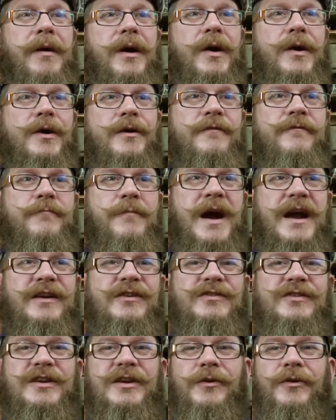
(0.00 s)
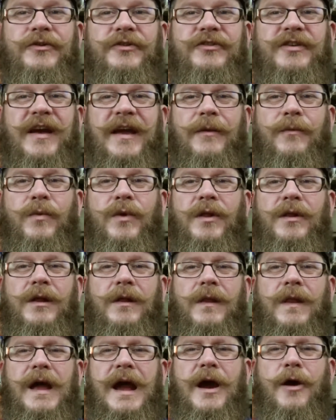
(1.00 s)
part of my skill set will
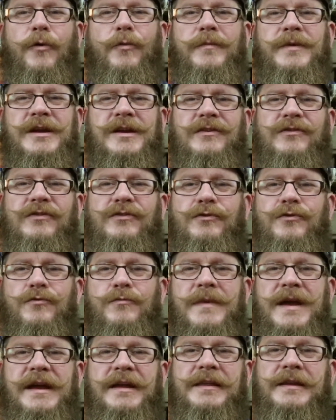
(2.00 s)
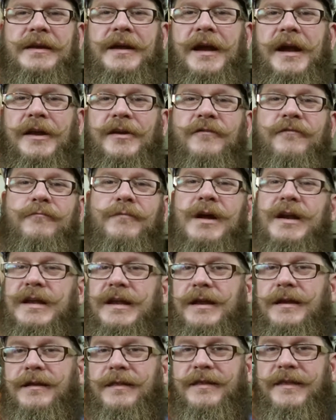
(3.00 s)
allow me to make the kind of
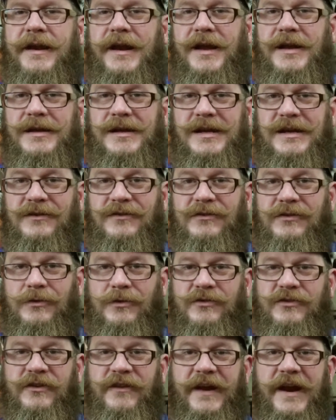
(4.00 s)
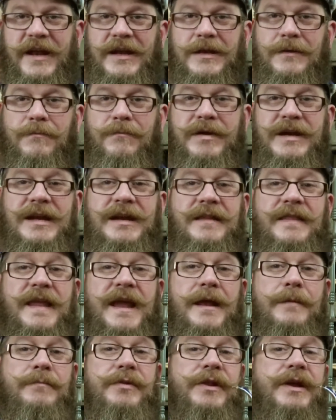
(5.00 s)
money that I need to so that I can be in
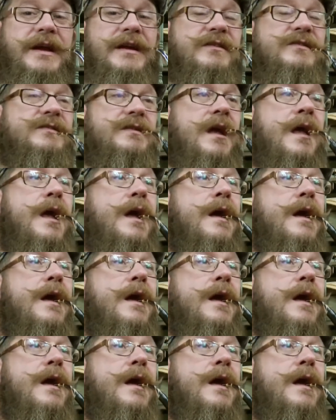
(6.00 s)
that place?